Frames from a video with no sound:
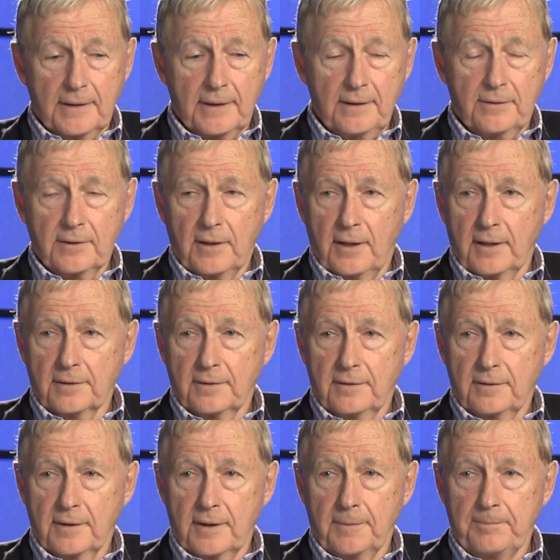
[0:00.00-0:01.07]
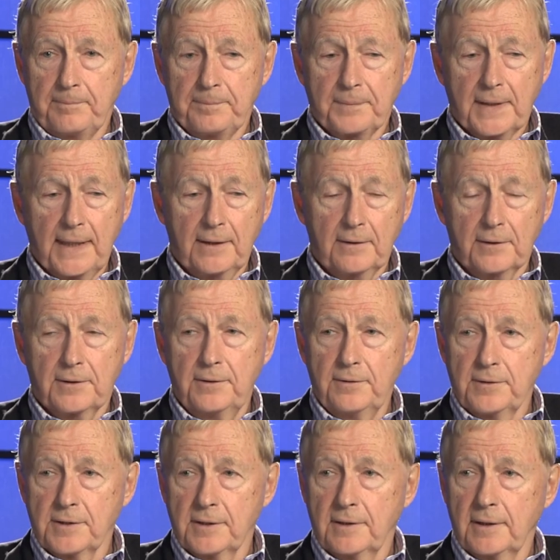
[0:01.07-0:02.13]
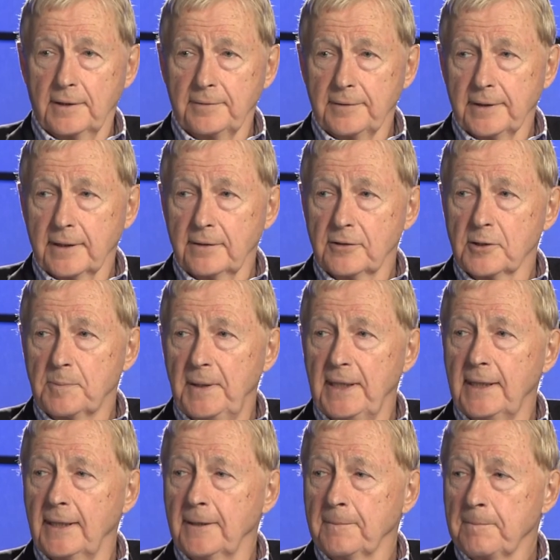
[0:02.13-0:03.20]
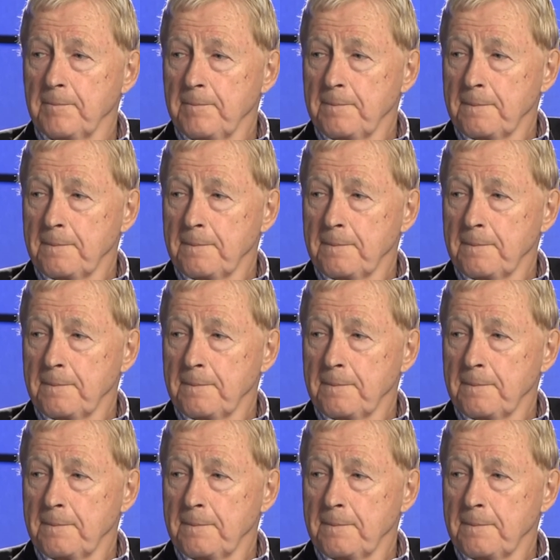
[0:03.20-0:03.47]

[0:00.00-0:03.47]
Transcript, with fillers: He taught elocution and speaking,